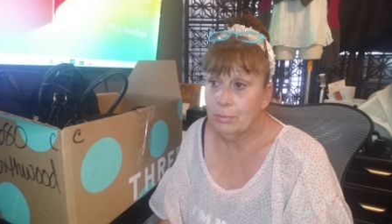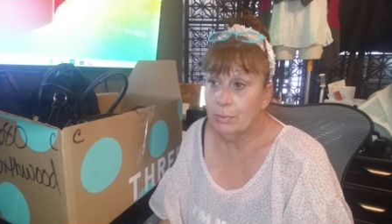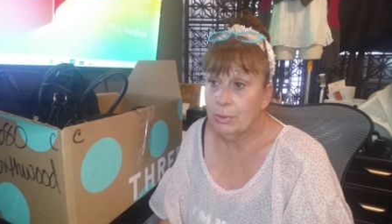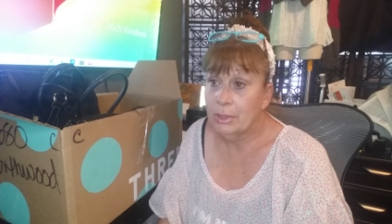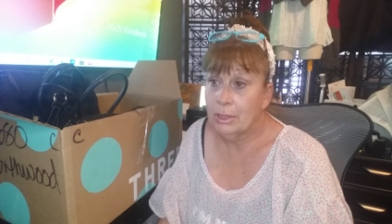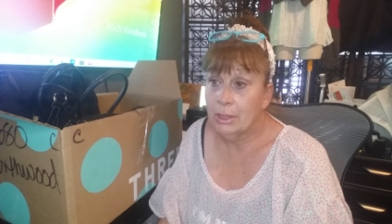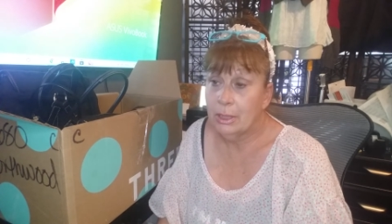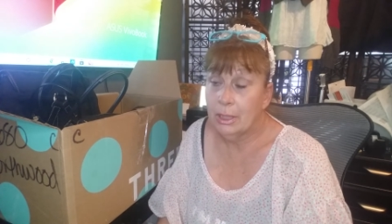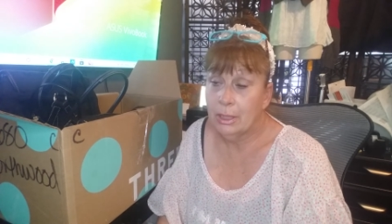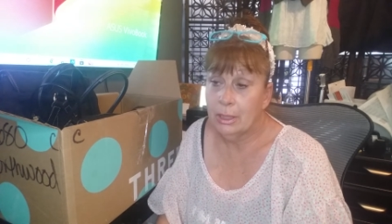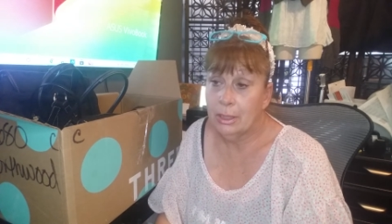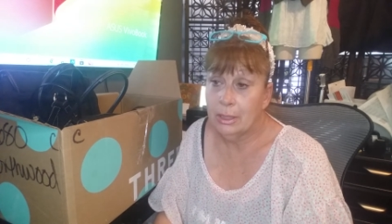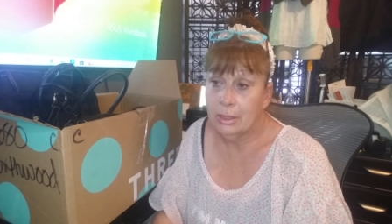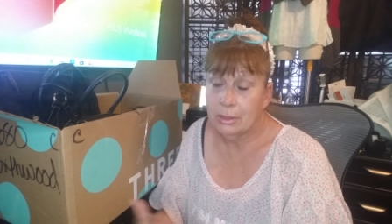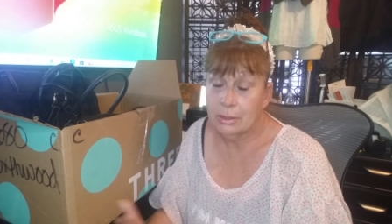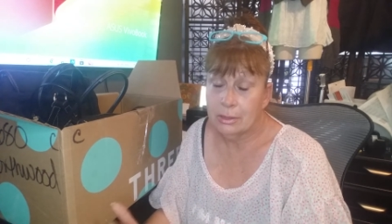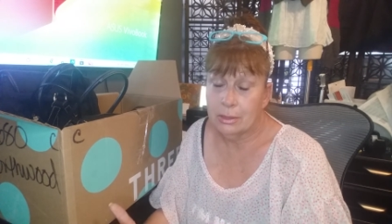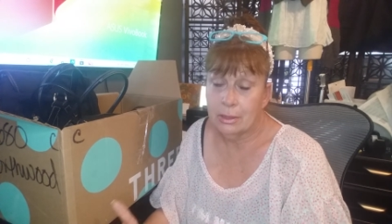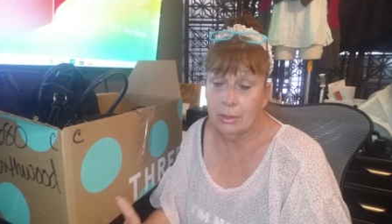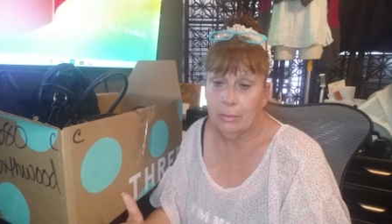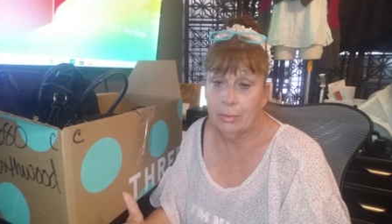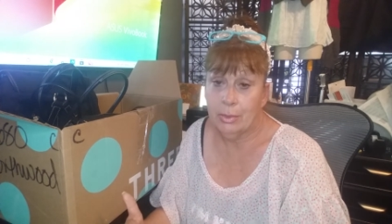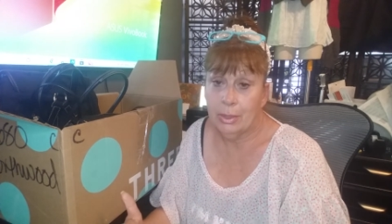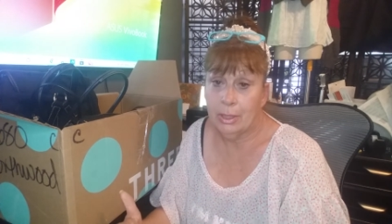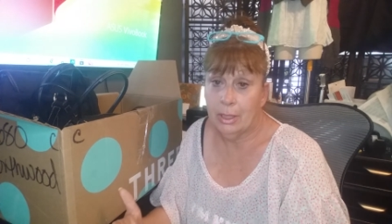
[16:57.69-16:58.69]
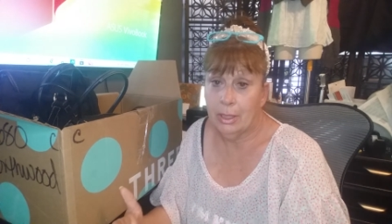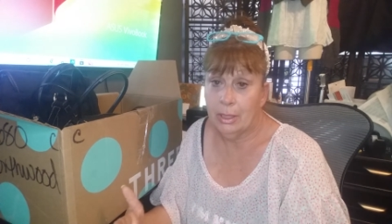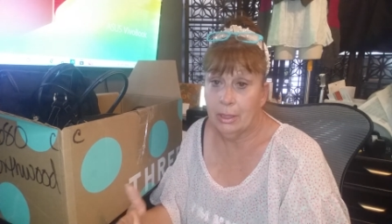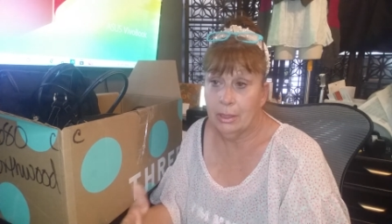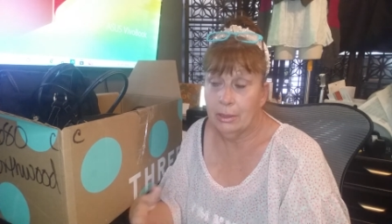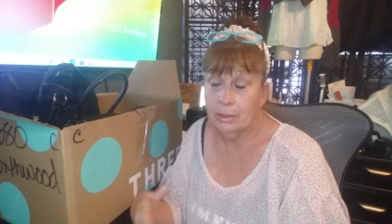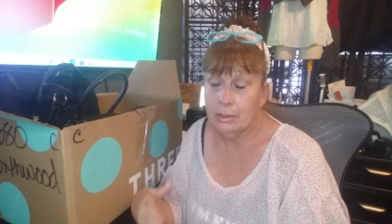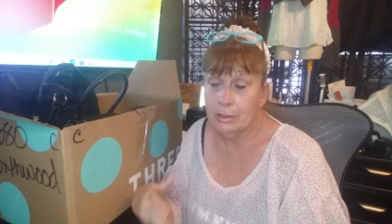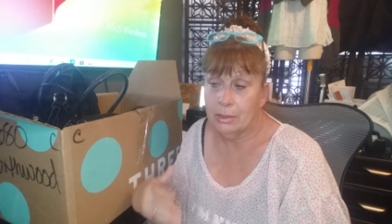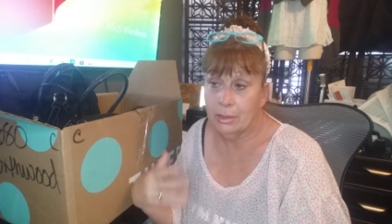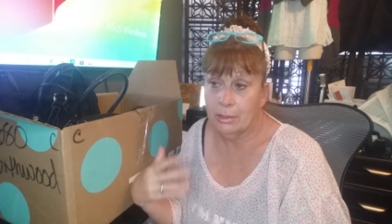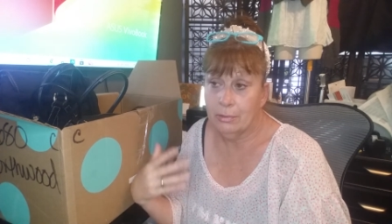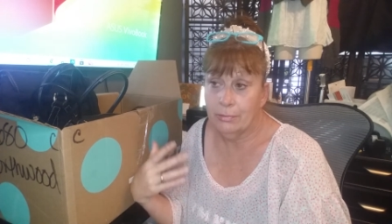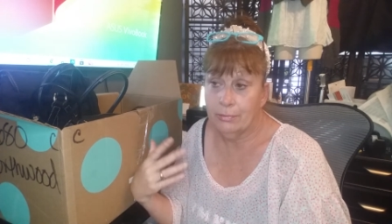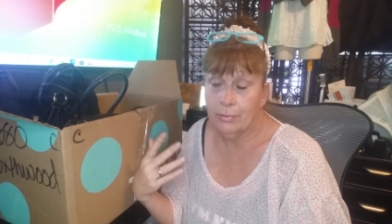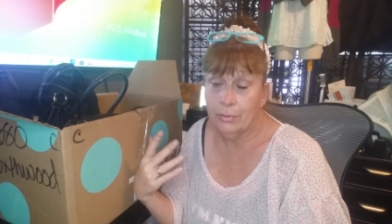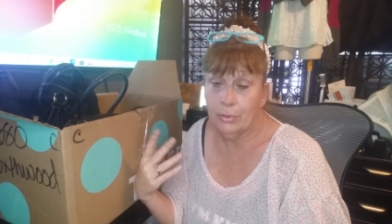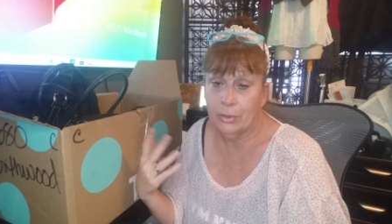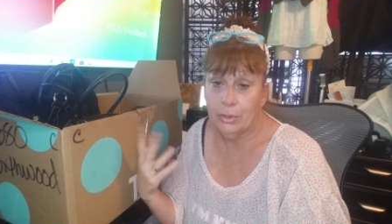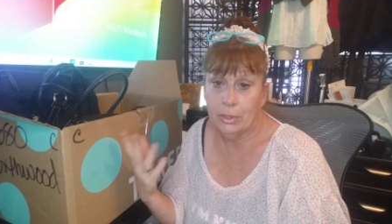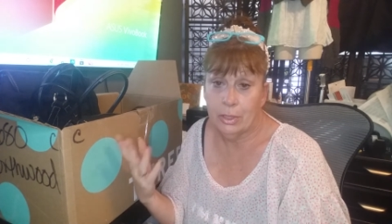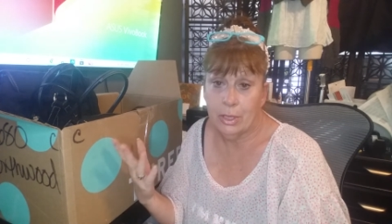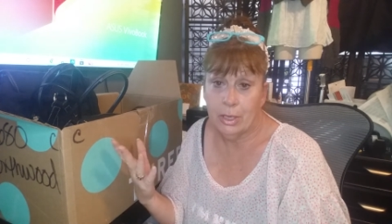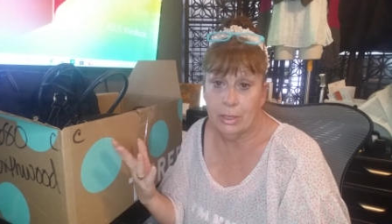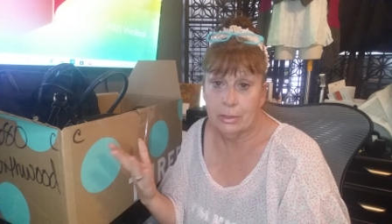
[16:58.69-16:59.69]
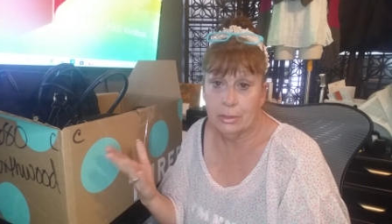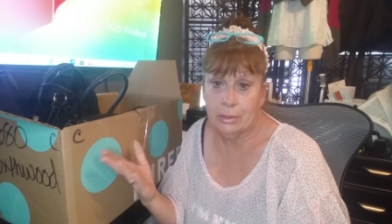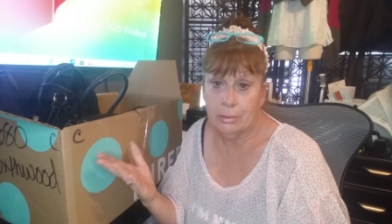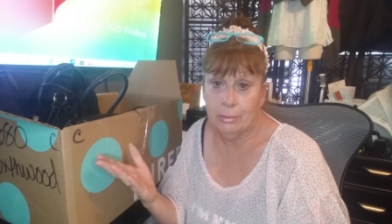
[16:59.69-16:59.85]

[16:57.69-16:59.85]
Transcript: but then I get some that I can sell for a lot